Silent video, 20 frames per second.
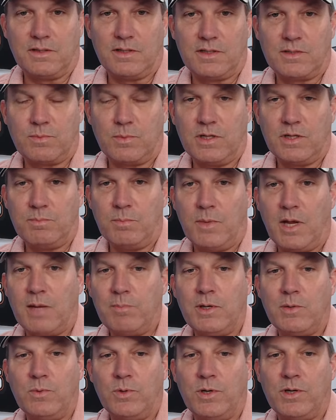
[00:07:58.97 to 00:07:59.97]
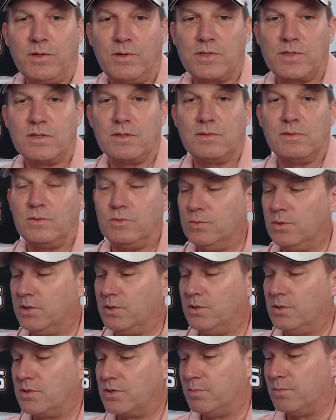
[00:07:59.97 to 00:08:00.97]
It might be what you're
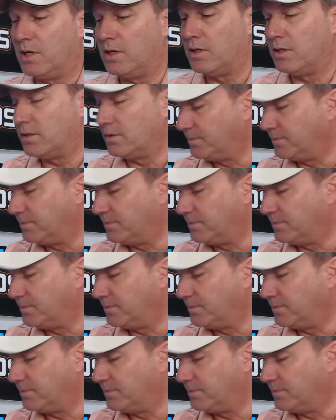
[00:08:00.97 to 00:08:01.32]
smelling.